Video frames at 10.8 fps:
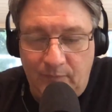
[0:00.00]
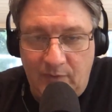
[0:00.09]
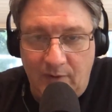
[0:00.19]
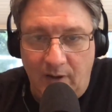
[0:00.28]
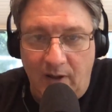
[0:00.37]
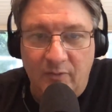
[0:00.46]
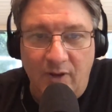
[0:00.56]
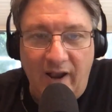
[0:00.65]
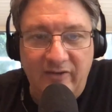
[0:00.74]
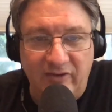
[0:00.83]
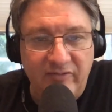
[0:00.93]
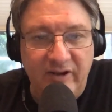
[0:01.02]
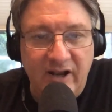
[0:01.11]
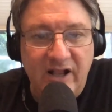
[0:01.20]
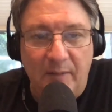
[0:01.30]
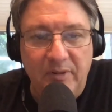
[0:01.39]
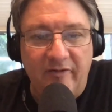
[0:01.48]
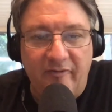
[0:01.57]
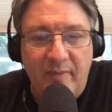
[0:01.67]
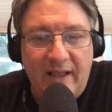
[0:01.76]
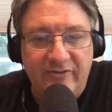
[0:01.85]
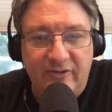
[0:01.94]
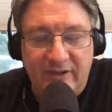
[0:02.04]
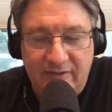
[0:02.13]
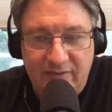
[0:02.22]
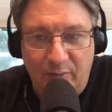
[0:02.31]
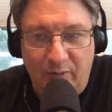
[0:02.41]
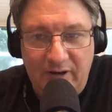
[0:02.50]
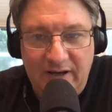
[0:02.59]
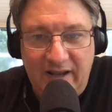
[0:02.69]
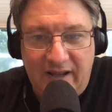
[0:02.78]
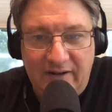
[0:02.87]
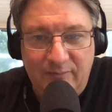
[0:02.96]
On the Ruckus, I've seen a couple of them actually. They're pretty neat.